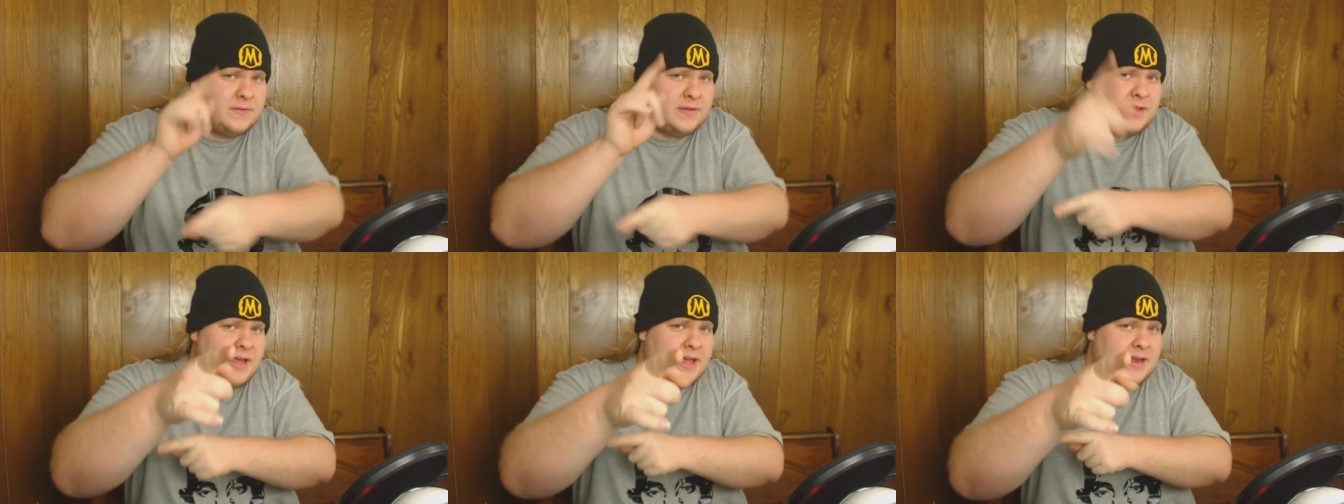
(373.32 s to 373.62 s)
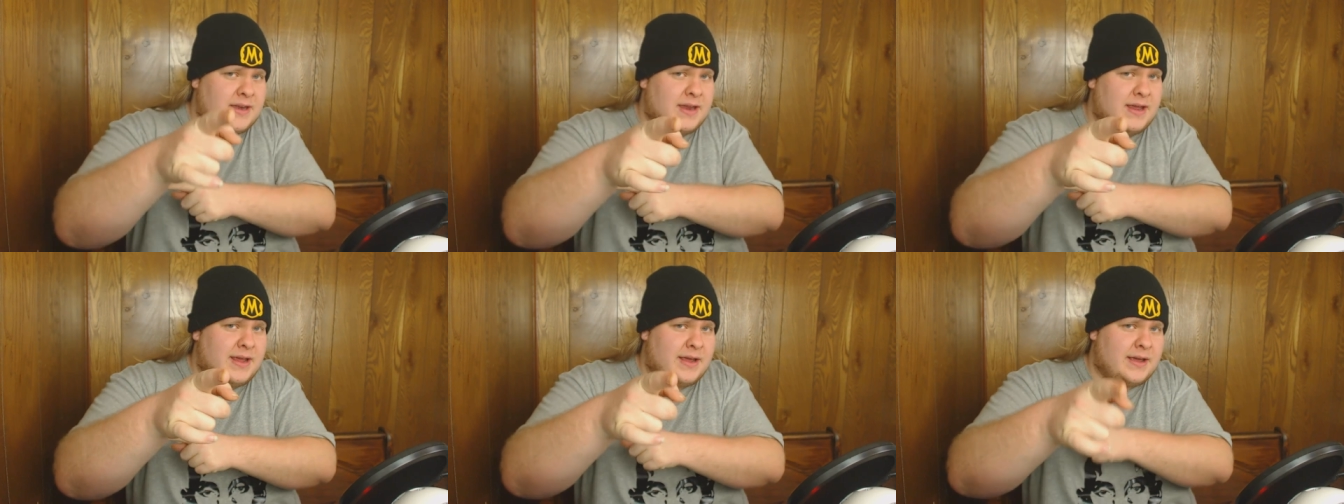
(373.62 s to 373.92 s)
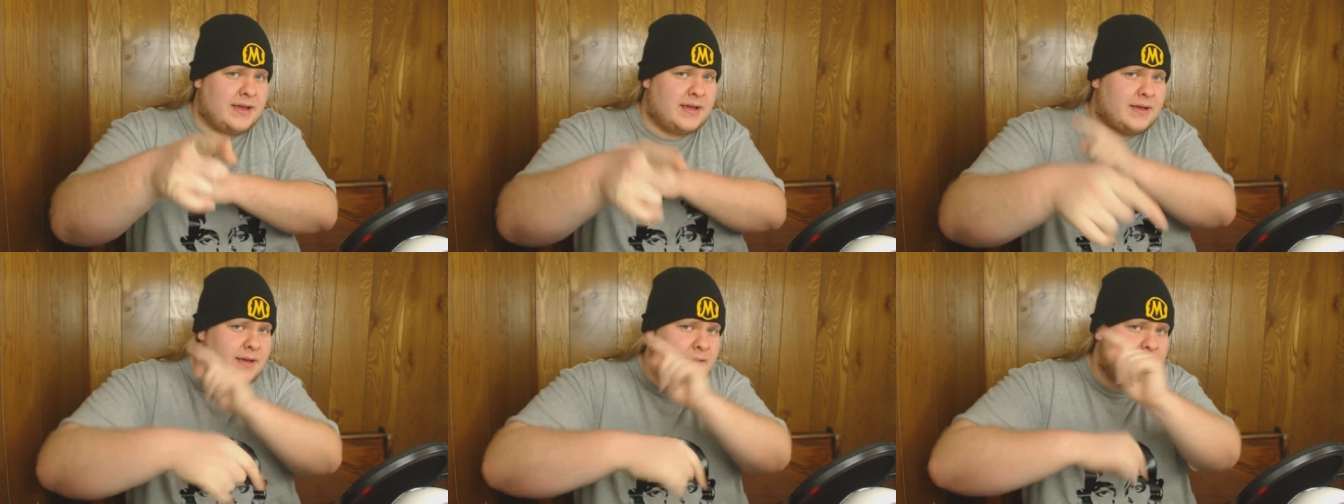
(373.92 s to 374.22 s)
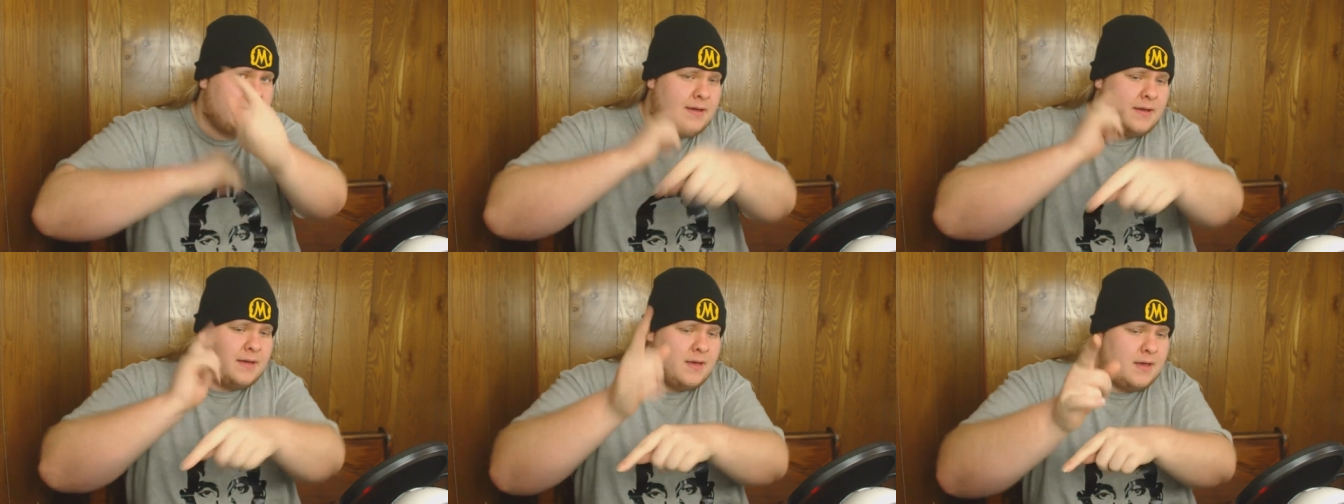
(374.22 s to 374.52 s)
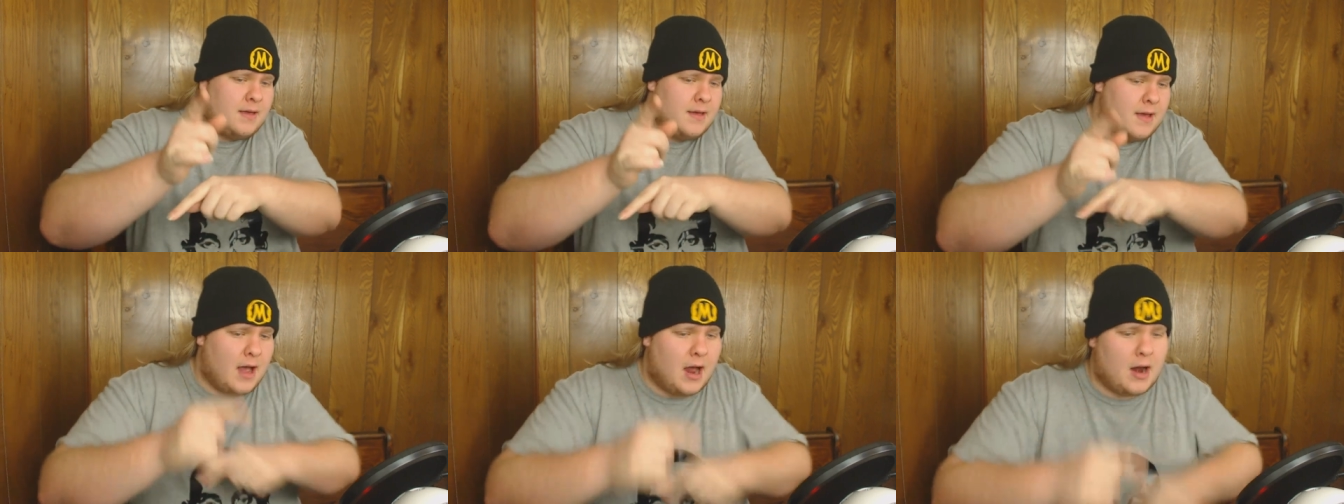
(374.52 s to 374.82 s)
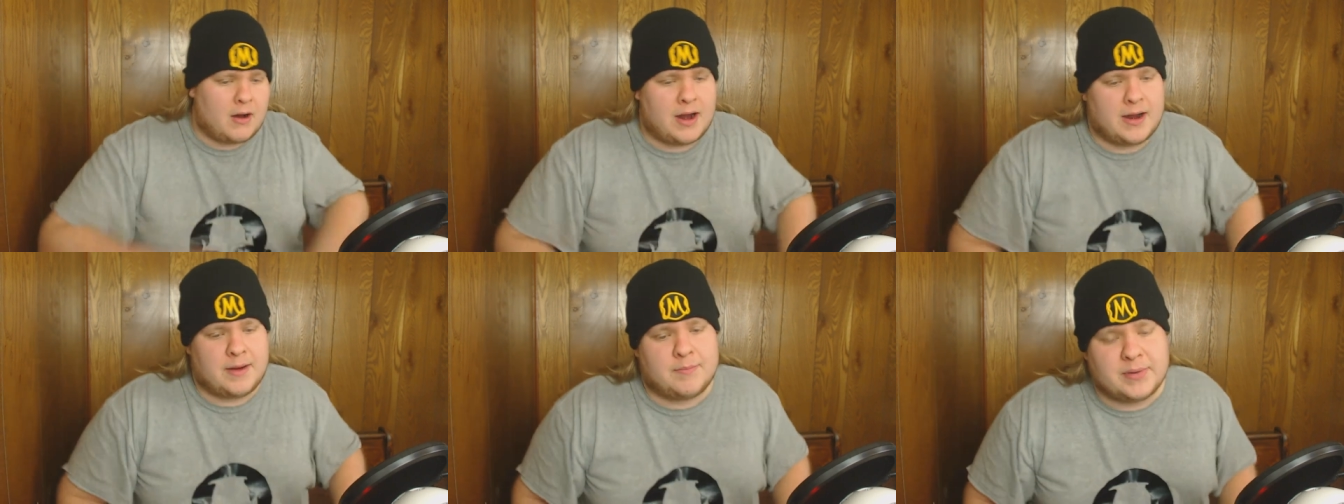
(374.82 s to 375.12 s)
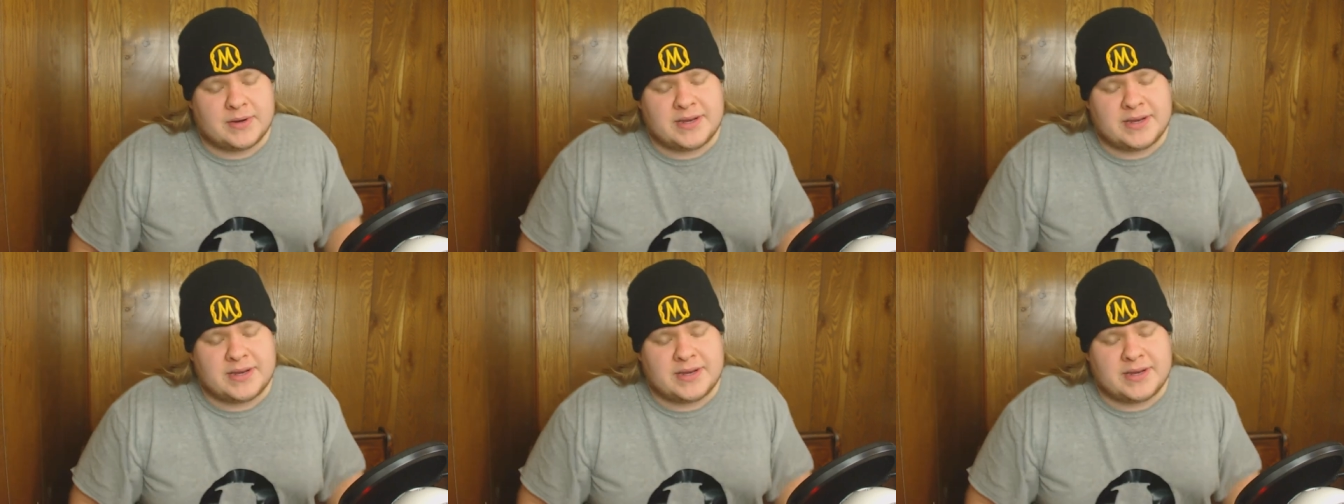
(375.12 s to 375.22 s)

for the ending. Alright,